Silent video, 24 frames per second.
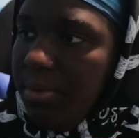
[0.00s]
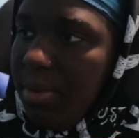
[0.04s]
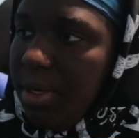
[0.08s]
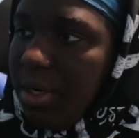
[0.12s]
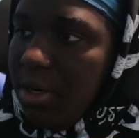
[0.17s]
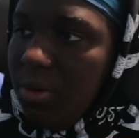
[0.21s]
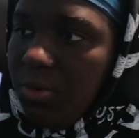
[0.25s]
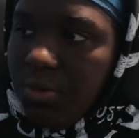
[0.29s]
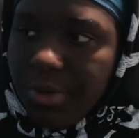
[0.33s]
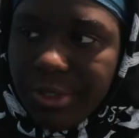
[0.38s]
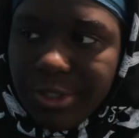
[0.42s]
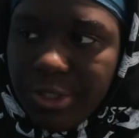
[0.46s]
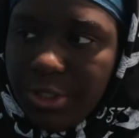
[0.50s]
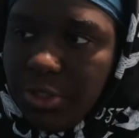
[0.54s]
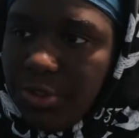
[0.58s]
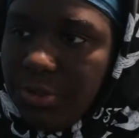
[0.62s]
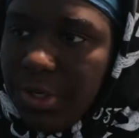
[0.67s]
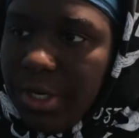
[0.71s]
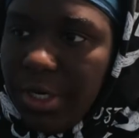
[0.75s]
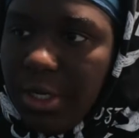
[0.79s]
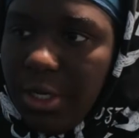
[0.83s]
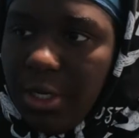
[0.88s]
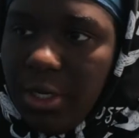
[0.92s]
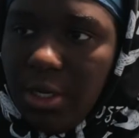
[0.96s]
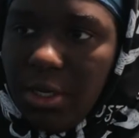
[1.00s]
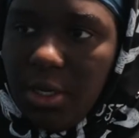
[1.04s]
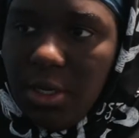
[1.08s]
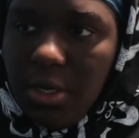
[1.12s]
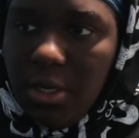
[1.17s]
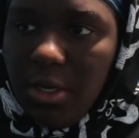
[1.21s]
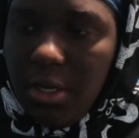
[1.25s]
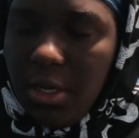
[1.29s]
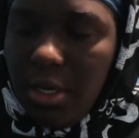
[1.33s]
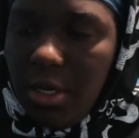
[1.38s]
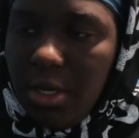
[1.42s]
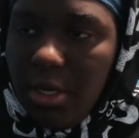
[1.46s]
But it was trending,
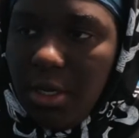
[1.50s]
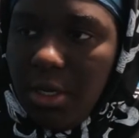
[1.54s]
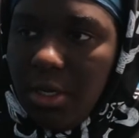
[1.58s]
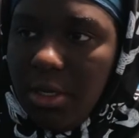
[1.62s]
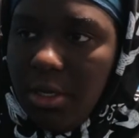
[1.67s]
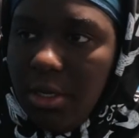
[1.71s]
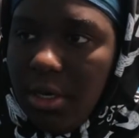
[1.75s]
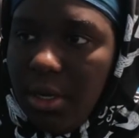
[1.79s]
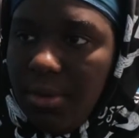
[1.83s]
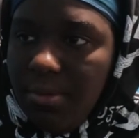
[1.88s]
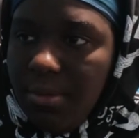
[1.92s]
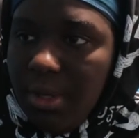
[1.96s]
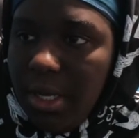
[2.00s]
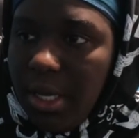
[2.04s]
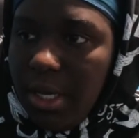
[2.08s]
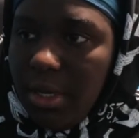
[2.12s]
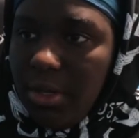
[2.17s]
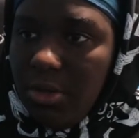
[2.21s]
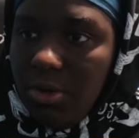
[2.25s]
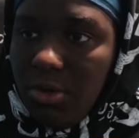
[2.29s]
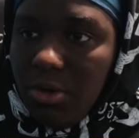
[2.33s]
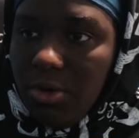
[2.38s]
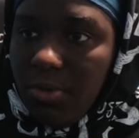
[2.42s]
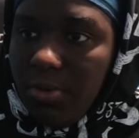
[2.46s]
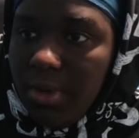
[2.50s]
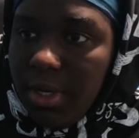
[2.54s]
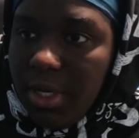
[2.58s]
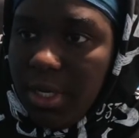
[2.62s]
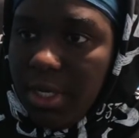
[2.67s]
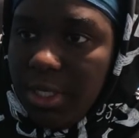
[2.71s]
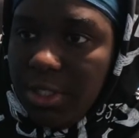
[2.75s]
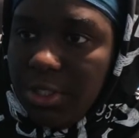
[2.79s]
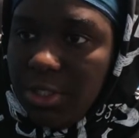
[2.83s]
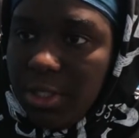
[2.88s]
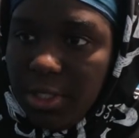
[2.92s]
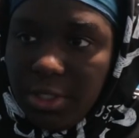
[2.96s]
and I'm like, you know
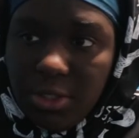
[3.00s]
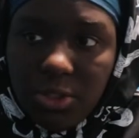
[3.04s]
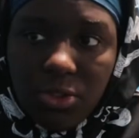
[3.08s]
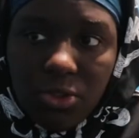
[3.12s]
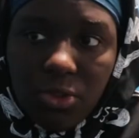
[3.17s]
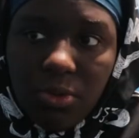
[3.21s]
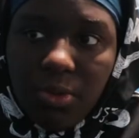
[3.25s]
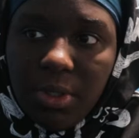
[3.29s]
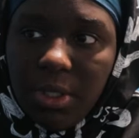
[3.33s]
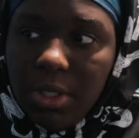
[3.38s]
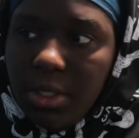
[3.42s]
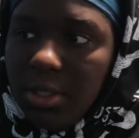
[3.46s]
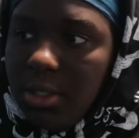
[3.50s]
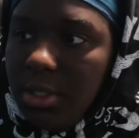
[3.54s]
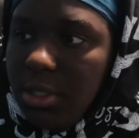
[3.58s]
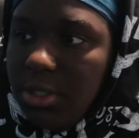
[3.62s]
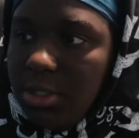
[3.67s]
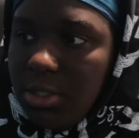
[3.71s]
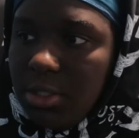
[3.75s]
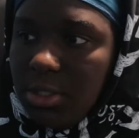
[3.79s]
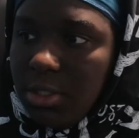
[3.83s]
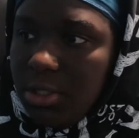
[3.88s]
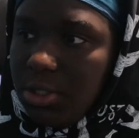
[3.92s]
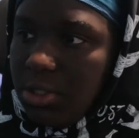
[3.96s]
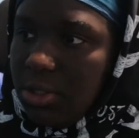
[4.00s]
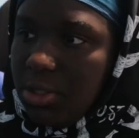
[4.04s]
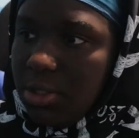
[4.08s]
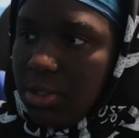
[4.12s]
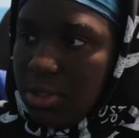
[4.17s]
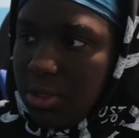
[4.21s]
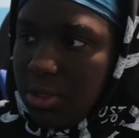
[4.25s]
what, let's do it, let's do